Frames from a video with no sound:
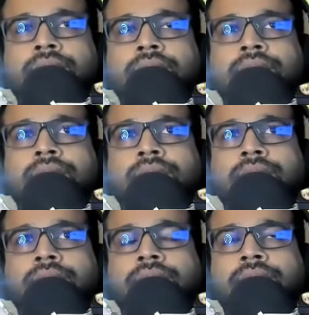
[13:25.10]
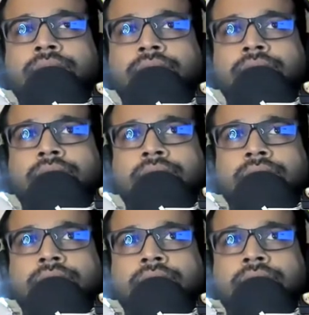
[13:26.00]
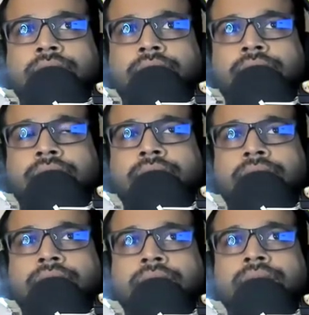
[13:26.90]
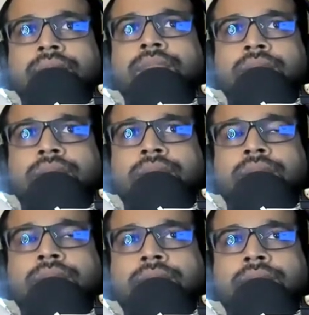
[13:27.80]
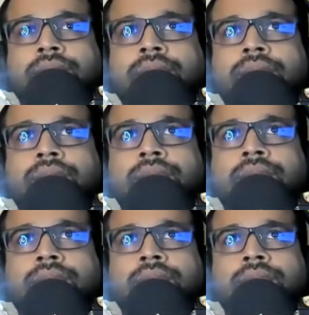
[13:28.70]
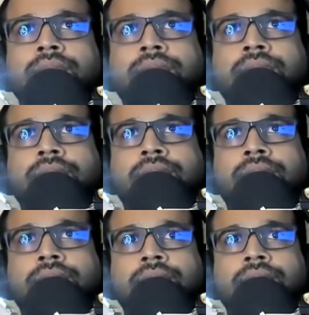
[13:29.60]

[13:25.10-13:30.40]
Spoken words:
(silent)